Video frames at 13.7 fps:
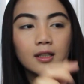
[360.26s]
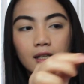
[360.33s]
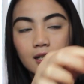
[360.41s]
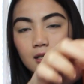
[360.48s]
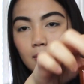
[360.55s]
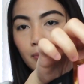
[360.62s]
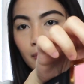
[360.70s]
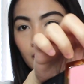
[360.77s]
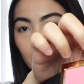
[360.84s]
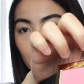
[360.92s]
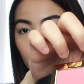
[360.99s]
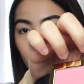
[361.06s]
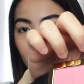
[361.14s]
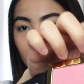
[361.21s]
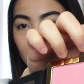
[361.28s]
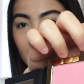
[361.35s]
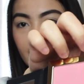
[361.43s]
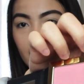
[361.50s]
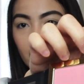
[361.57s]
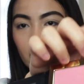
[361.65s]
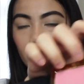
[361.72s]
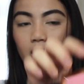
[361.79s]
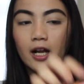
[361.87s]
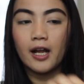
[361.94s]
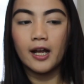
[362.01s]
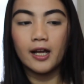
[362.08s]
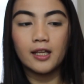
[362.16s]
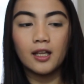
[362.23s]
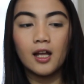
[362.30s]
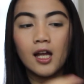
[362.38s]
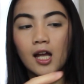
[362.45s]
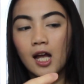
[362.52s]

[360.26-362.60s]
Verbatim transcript: this blush right here, and